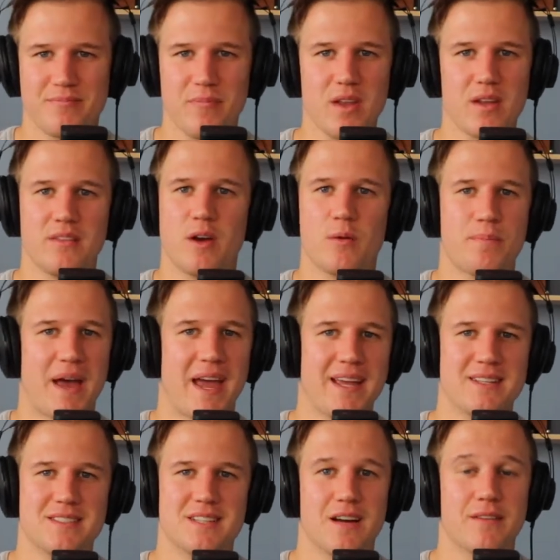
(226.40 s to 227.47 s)
they'll
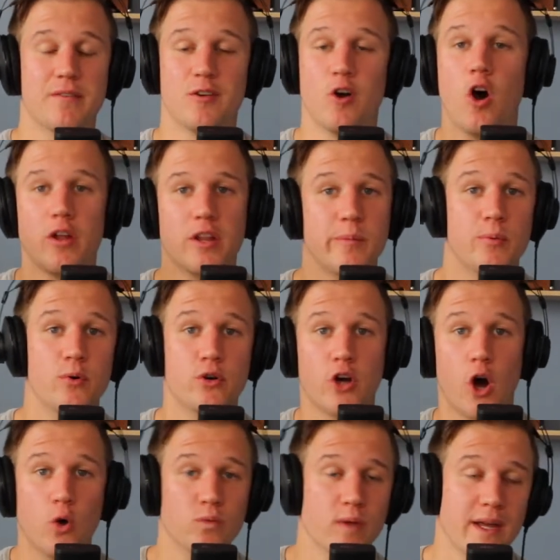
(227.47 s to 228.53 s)
paint stuff and, they put
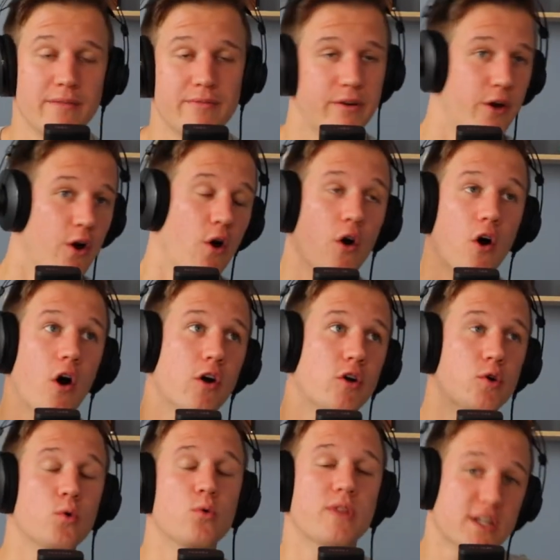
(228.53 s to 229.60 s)
gold leaf on it. Oh,
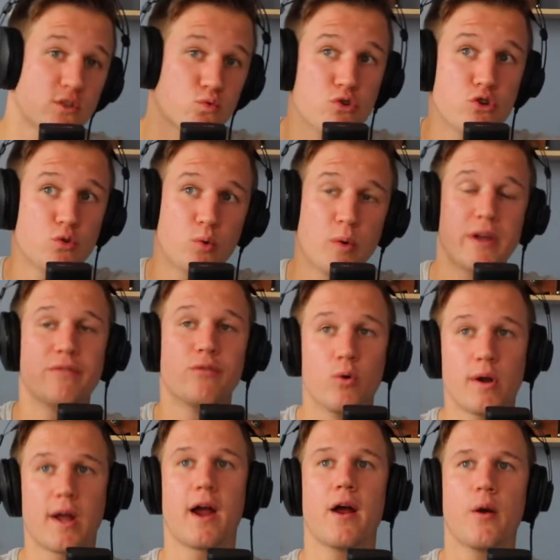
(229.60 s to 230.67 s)
cool, that's real 24
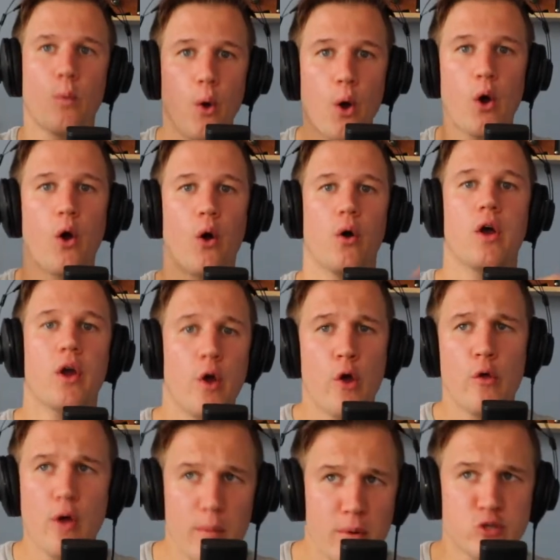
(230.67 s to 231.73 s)
karat. Whoa,
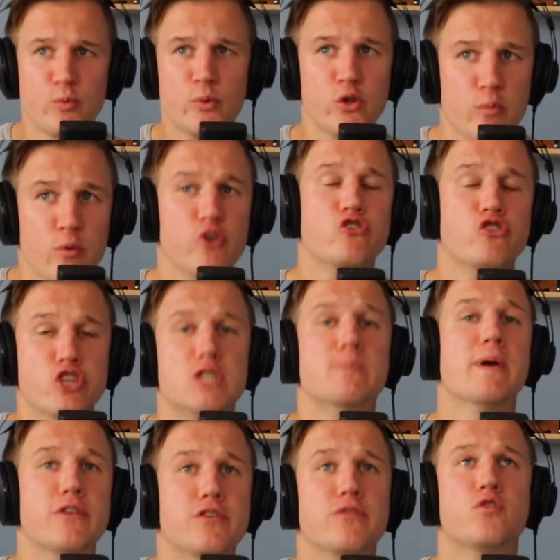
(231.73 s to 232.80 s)
that must be the most
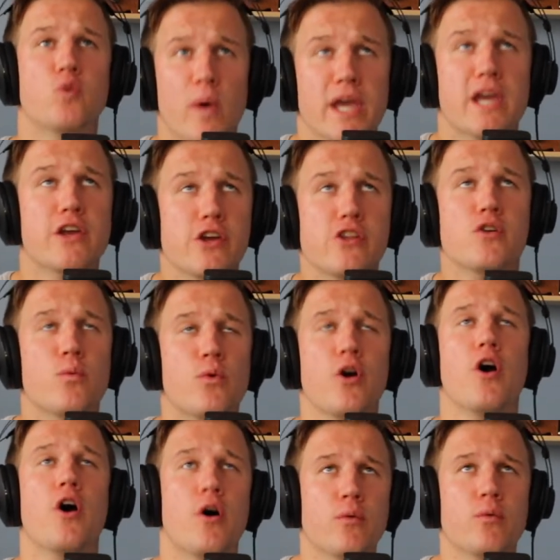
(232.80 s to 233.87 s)
expensive Twinkie in the
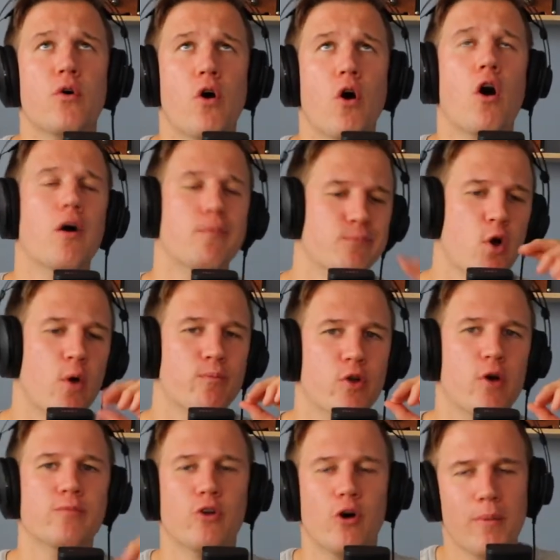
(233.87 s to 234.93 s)
world. Oh, nom
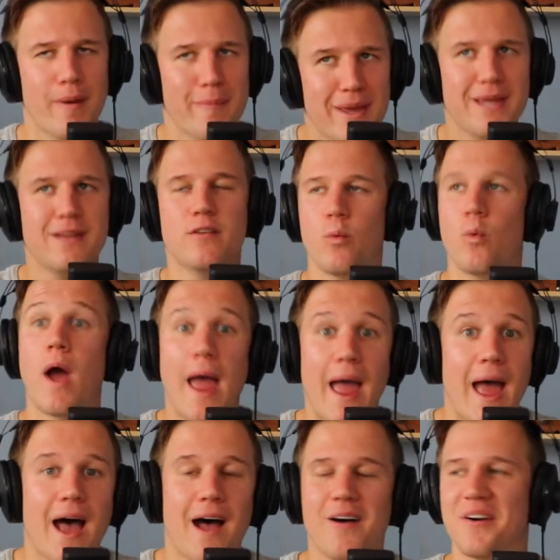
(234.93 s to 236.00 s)
nom nom, I'm eating,
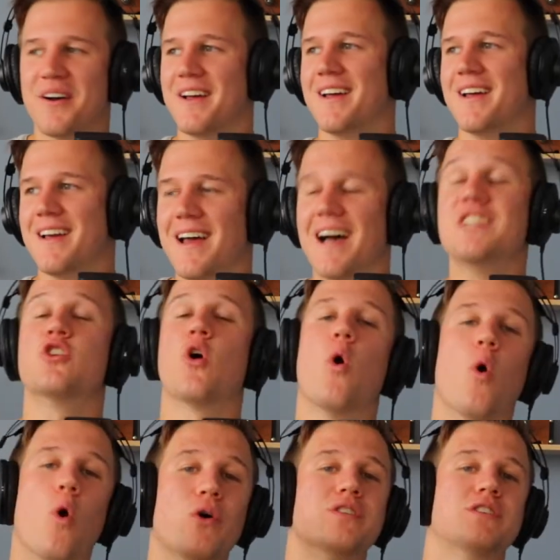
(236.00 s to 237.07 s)
wow. It's
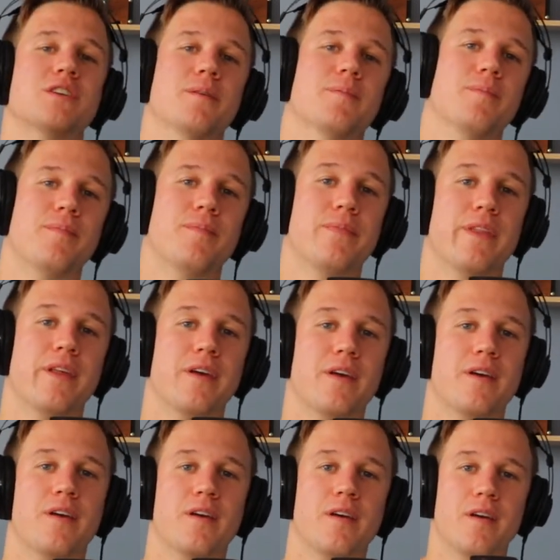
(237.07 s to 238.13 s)
awesome.
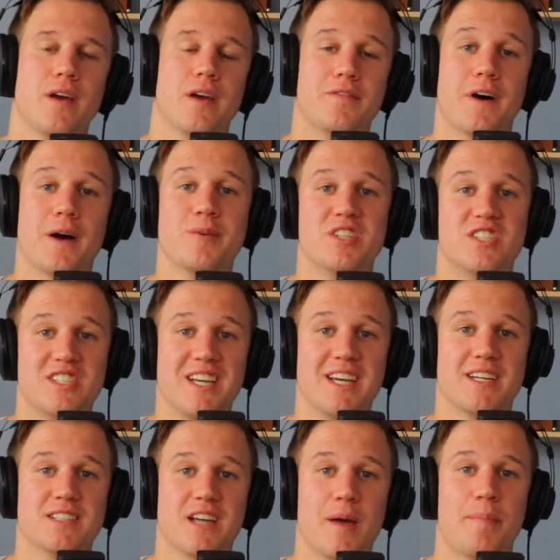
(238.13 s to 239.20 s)
If I was
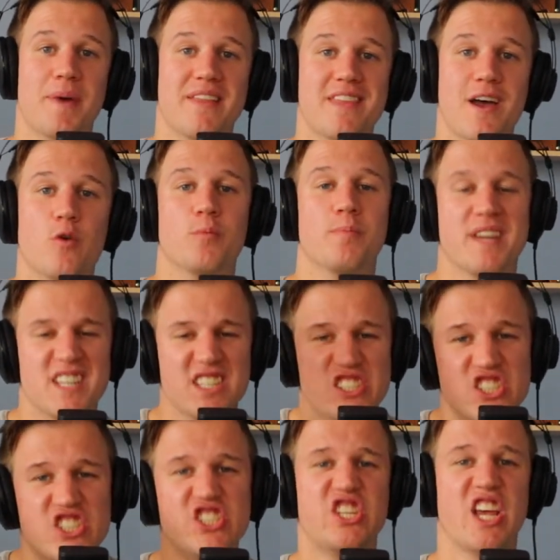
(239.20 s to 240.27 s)
6, I bet that would be
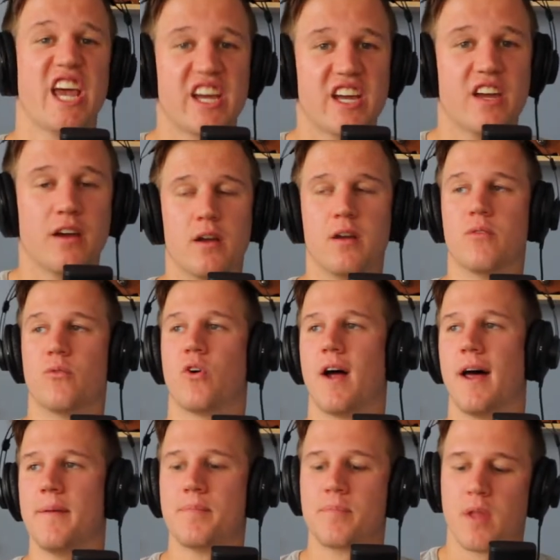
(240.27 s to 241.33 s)
sick,
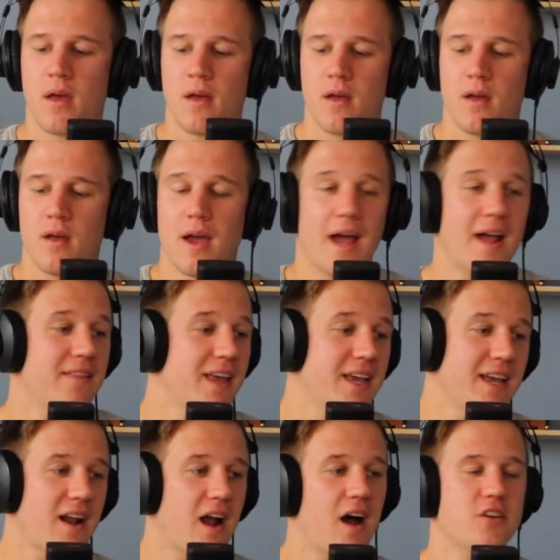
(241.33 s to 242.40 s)
right? And they
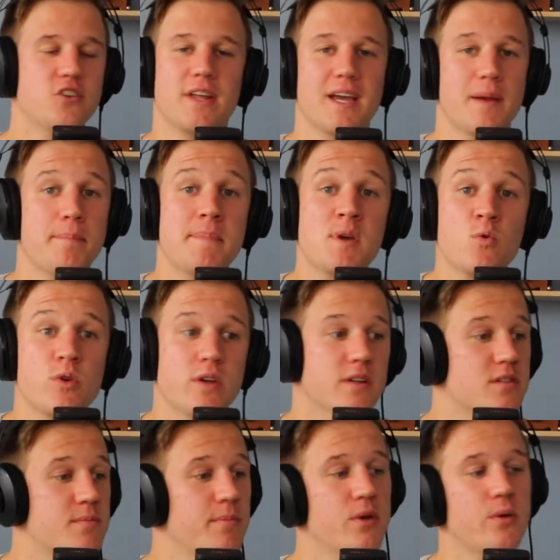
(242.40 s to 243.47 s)
get
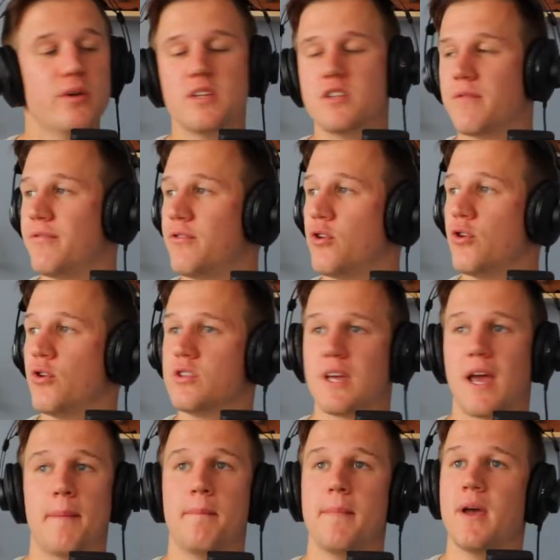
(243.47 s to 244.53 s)
millions of views,
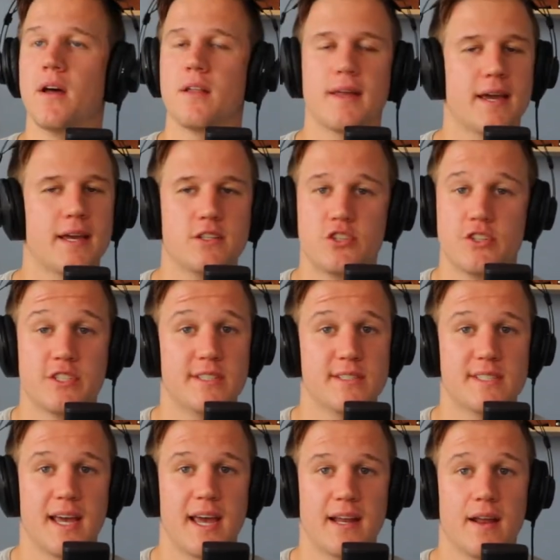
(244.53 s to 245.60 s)
and like, it's just
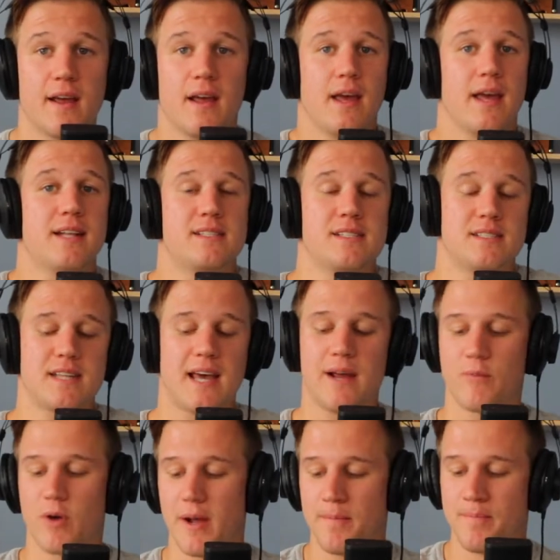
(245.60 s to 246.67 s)
insane. It's insane,
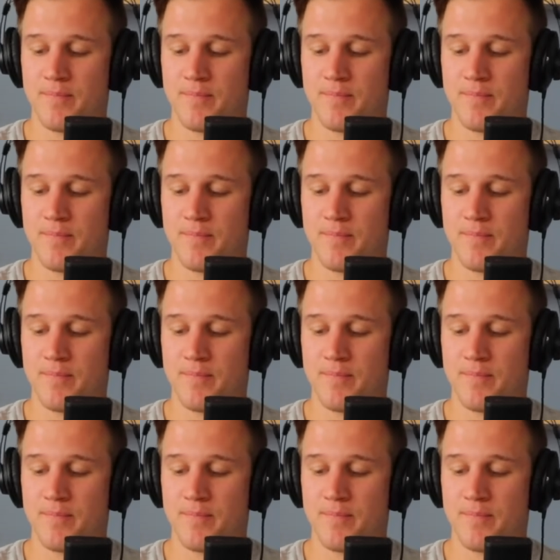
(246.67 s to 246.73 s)
right?